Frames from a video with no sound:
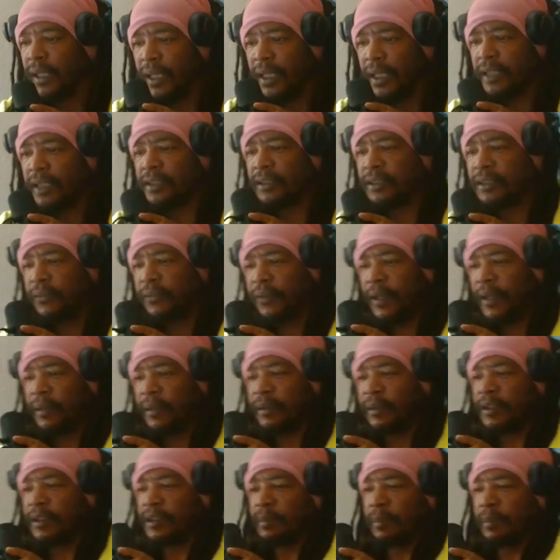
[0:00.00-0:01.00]
His
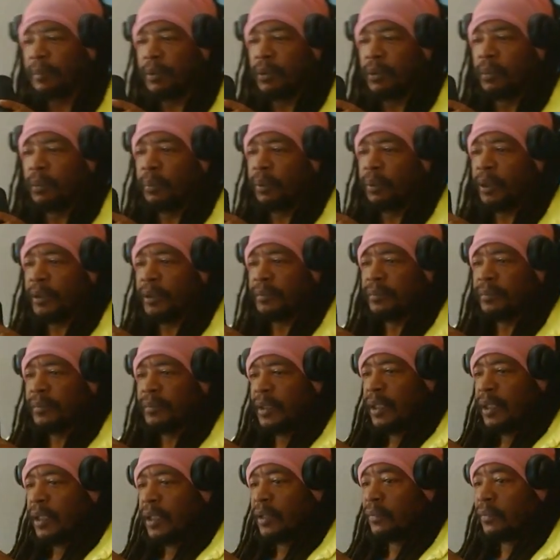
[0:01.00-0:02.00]
nefarious blueprint
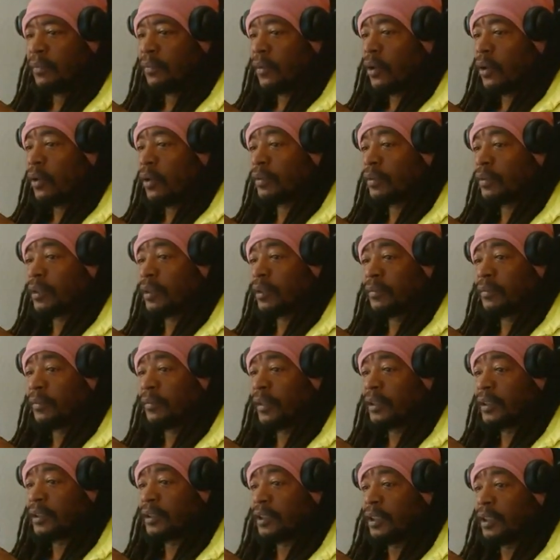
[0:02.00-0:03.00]
involved
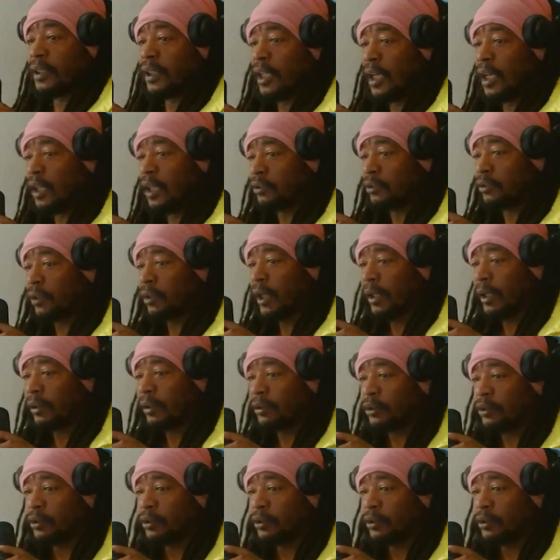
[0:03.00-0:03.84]
convincing contractors